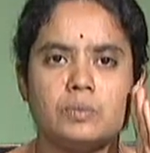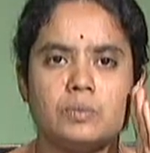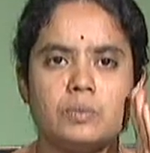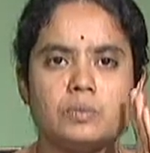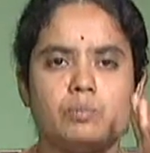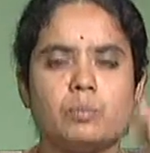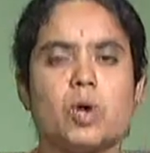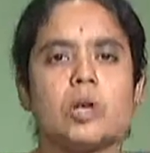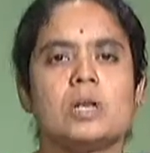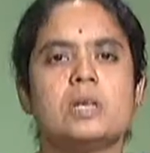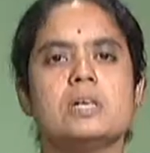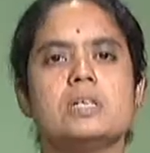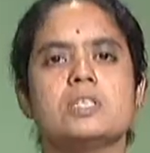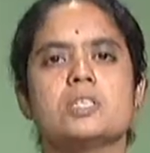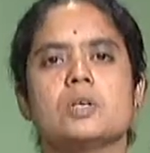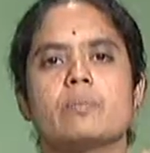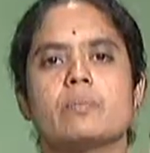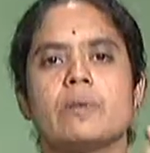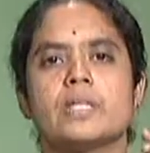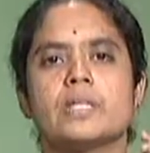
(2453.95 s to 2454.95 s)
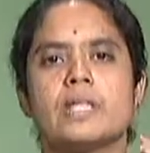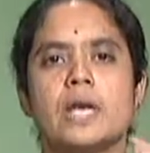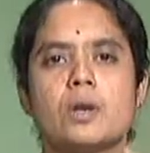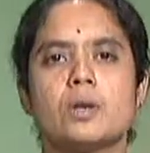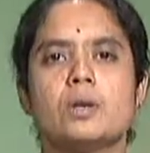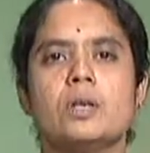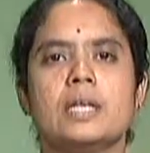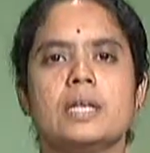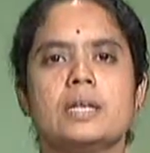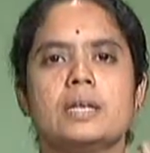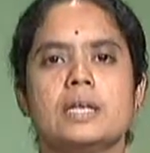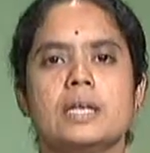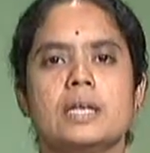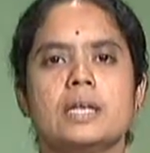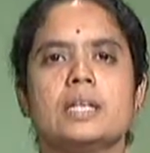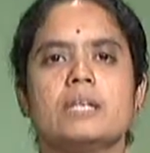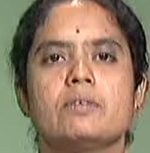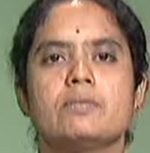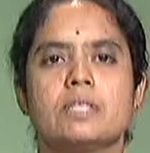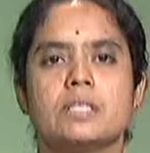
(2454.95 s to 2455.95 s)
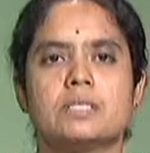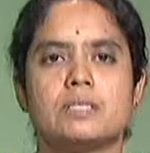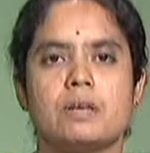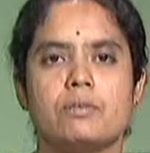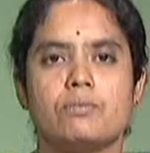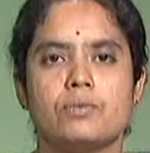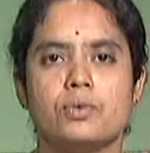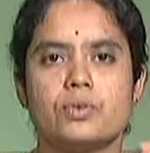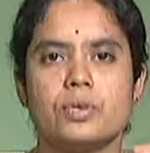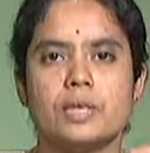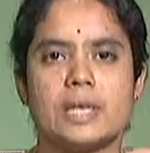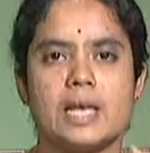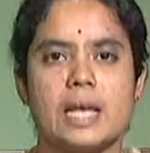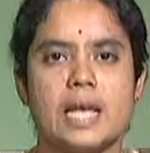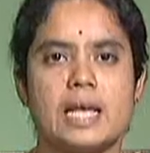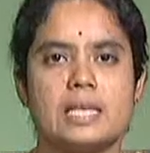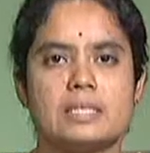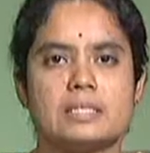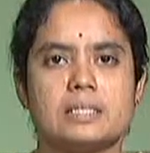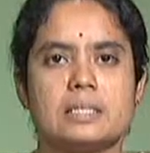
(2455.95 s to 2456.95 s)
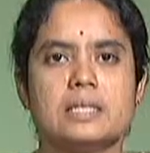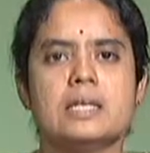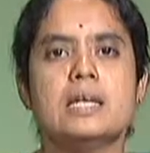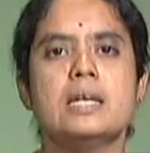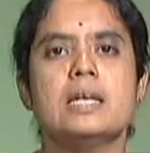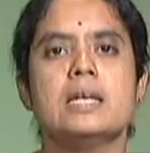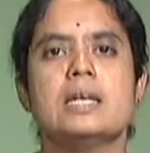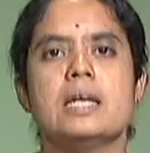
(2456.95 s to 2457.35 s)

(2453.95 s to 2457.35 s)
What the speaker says: bottle should be thoroughly cleaned with sulfuric acid